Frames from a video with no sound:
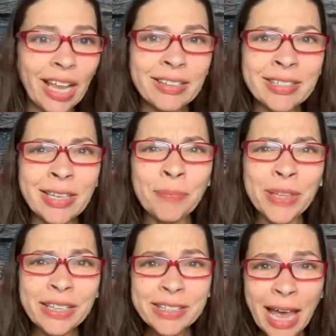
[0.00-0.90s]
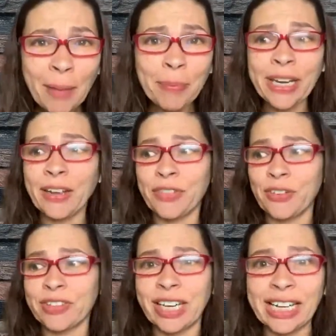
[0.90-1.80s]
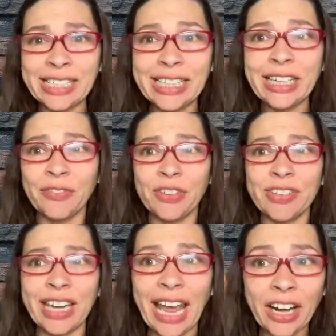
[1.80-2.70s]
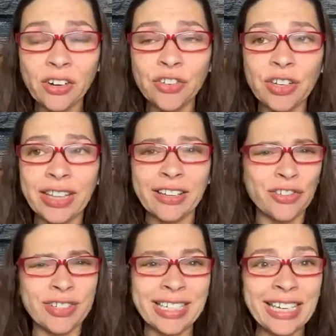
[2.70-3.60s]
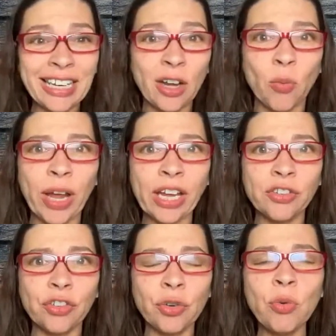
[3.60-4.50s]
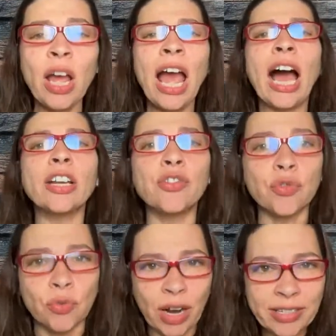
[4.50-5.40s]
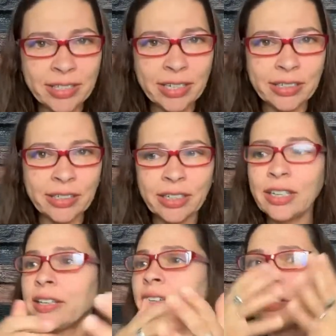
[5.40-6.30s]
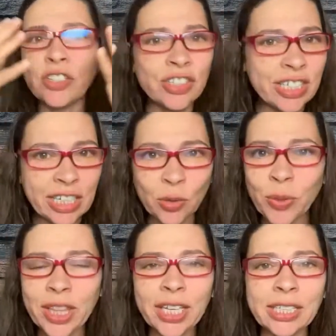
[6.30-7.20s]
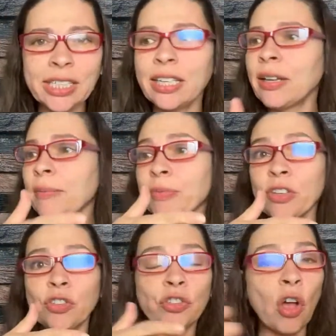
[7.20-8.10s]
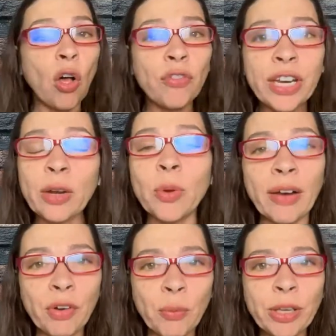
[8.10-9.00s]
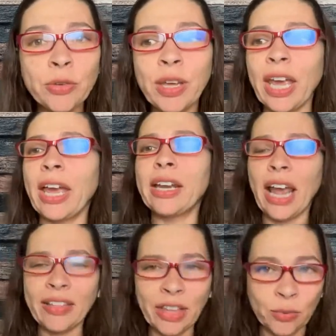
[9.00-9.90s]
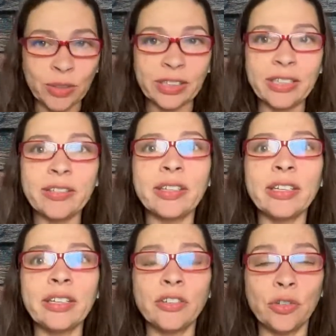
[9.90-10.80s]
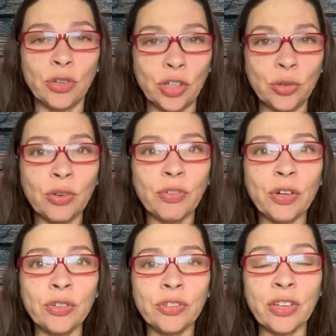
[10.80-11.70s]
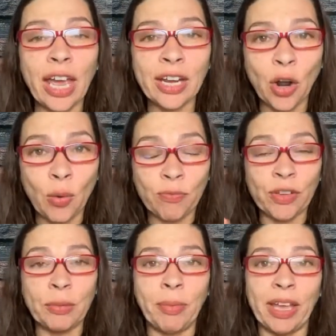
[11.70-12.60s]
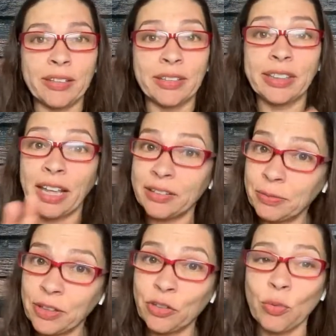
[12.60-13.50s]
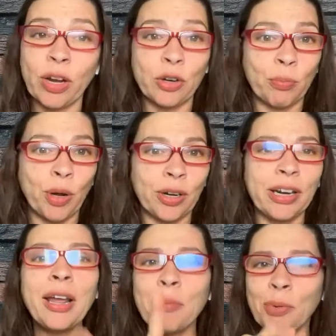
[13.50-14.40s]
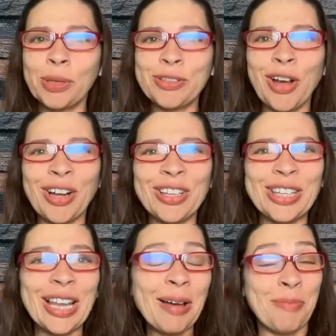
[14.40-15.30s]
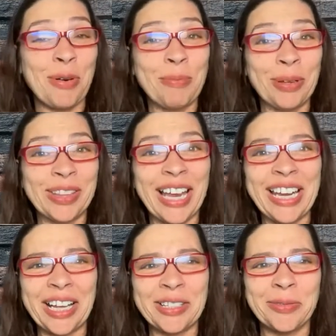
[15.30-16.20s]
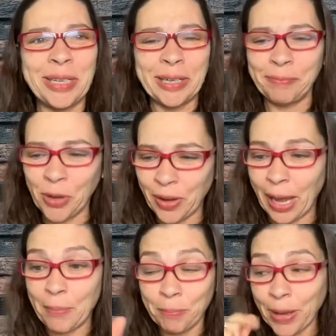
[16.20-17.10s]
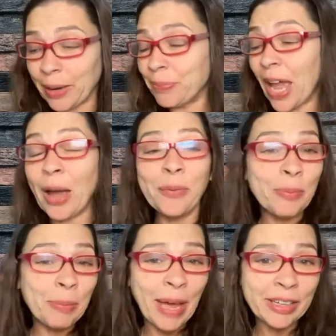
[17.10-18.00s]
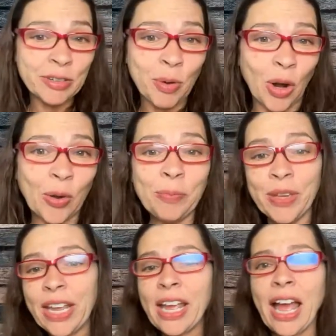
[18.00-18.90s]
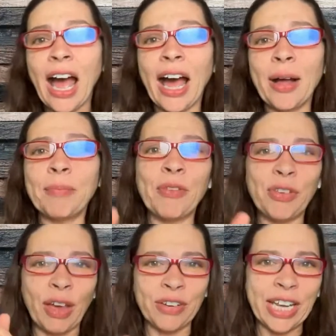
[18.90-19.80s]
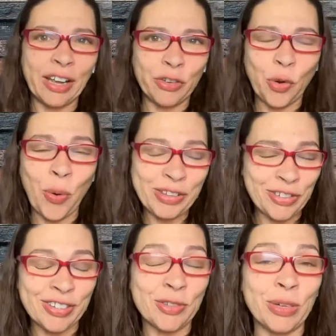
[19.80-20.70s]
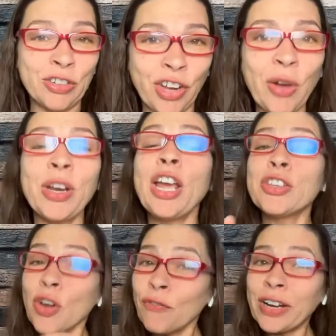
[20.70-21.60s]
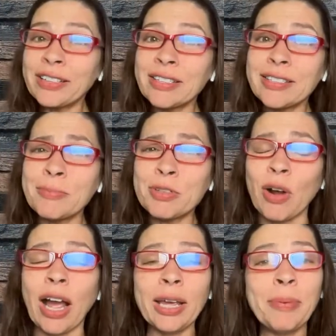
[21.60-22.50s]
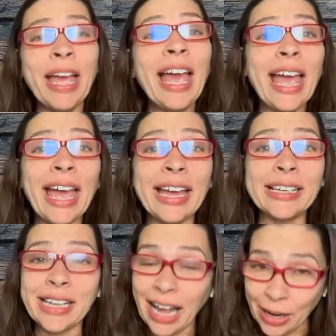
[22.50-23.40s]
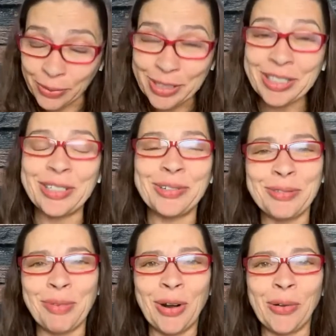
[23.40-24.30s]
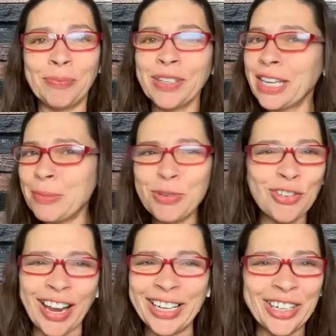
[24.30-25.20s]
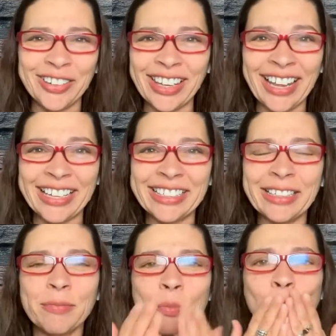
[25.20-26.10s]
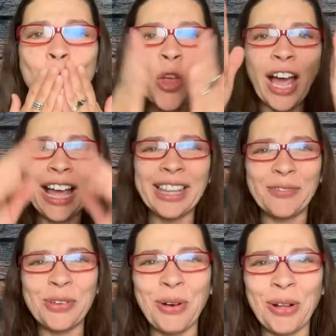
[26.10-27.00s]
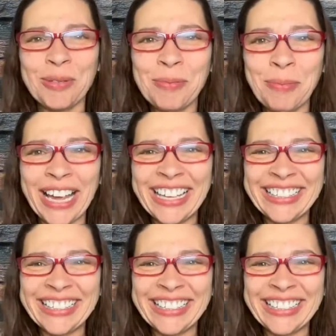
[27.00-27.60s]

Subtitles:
something is happening, if there's an idea, if there's an energy that's just eating away at you, address it, deal with it, solve it in whatever way you can, and then release it to the universe and hope for the best. And that's the surrender part. We'll talk a lot more about that next week. Okay, but I will be back tomorrow. If you have any questions, reach out. Don't forget to subscribe, and I will see you tomorrow. Keep shining your light. I love you all. Bye.